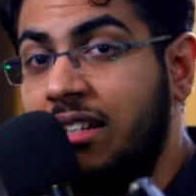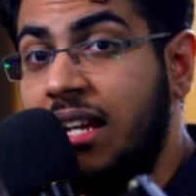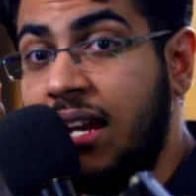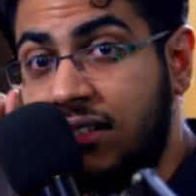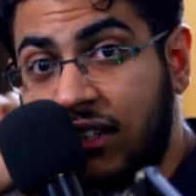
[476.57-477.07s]

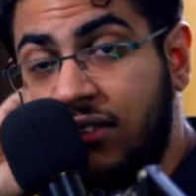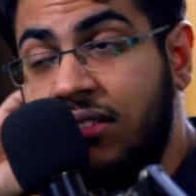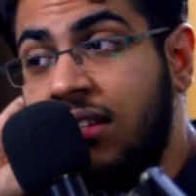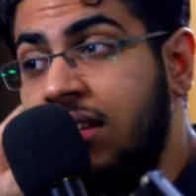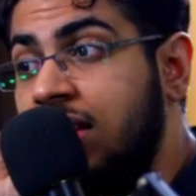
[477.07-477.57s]
Flick
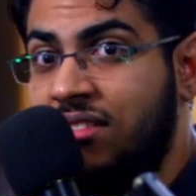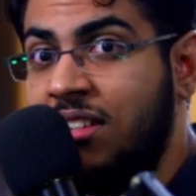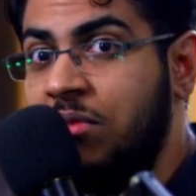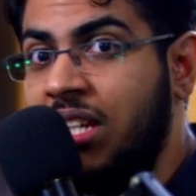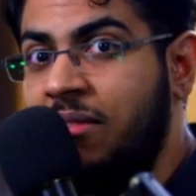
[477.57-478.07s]
Tactics.
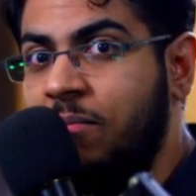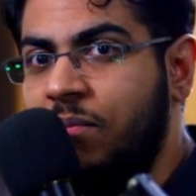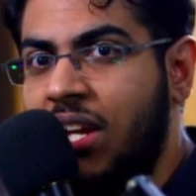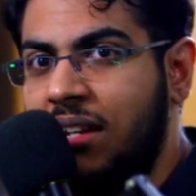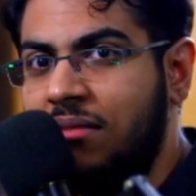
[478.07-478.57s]
That's something
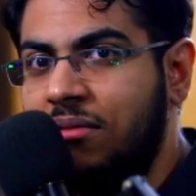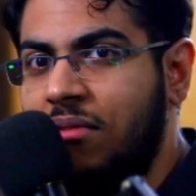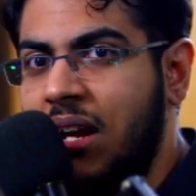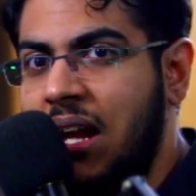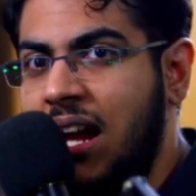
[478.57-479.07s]
that
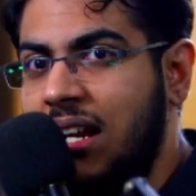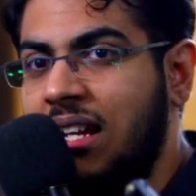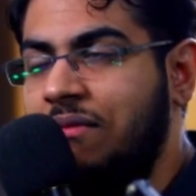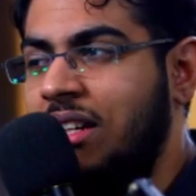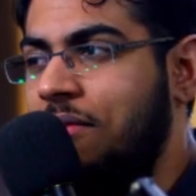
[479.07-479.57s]

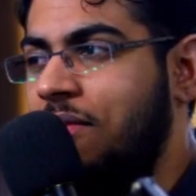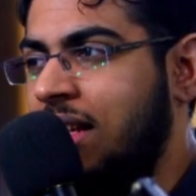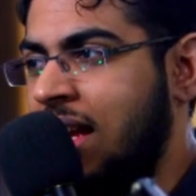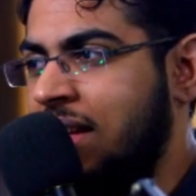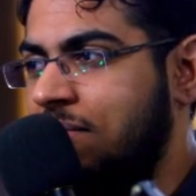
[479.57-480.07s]
I definitely
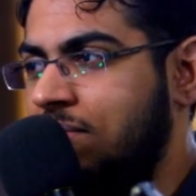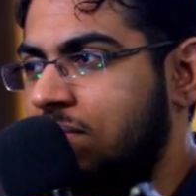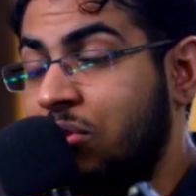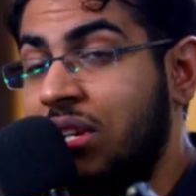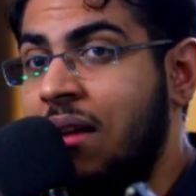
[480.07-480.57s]
feel like
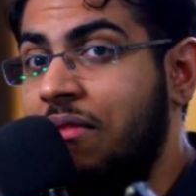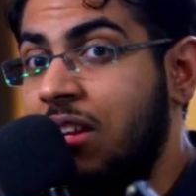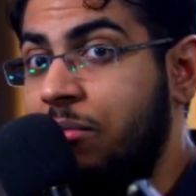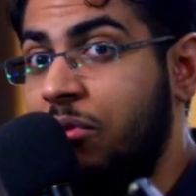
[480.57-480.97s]
I could have